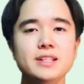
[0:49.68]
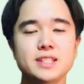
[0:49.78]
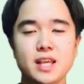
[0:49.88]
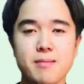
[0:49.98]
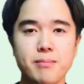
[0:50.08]

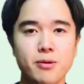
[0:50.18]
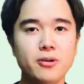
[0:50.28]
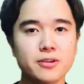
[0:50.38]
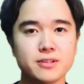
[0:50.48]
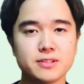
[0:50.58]
is
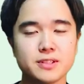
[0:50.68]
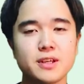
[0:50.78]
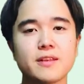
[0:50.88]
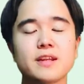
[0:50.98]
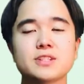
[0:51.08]
important
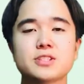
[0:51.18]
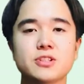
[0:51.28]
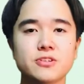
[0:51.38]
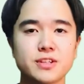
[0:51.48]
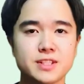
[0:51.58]
that you
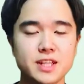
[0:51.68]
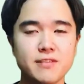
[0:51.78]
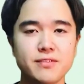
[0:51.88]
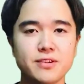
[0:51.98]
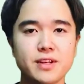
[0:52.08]
know the
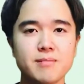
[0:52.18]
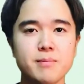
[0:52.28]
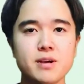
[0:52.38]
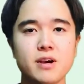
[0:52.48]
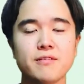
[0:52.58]
telephone
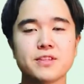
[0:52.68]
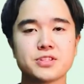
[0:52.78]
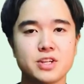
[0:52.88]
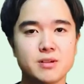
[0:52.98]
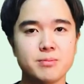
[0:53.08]
number of the
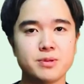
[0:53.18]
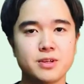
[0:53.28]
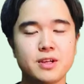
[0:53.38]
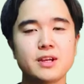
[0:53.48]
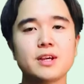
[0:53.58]
shop,
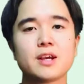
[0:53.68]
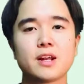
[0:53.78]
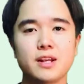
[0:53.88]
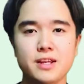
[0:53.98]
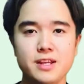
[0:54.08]

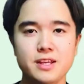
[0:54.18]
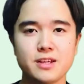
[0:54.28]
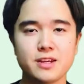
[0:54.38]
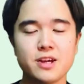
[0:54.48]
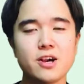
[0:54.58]
clinic,
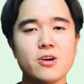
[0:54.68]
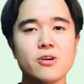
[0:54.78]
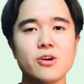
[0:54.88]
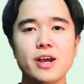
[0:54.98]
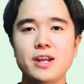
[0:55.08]

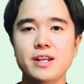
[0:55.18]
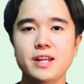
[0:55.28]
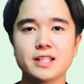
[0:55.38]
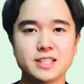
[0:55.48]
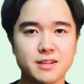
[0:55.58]
or any
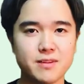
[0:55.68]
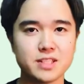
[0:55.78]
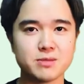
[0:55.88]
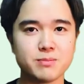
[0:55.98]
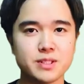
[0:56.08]

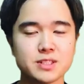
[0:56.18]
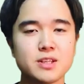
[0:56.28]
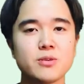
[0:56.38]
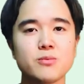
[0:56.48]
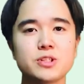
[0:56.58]
establishment
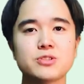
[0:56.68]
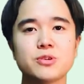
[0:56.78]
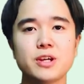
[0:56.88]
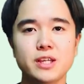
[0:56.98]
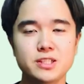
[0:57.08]
which you
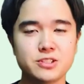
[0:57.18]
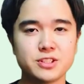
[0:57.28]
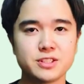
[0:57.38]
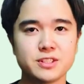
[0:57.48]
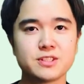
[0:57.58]
are
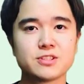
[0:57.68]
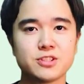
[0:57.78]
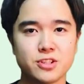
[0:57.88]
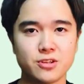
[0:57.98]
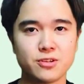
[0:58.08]
interested to
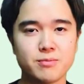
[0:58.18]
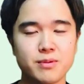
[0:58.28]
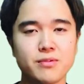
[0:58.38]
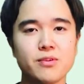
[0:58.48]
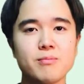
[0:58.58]
go
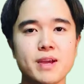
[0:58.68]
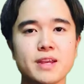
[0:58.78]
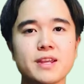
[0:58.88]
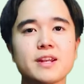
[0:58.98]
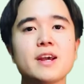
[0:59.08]
before
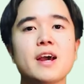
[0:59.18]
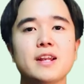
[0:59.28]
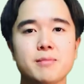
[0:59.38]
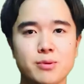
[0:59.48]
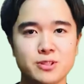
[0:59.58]
making an
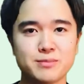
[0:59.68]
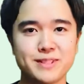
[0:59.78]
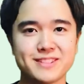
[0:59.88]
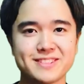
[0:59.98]
appointment.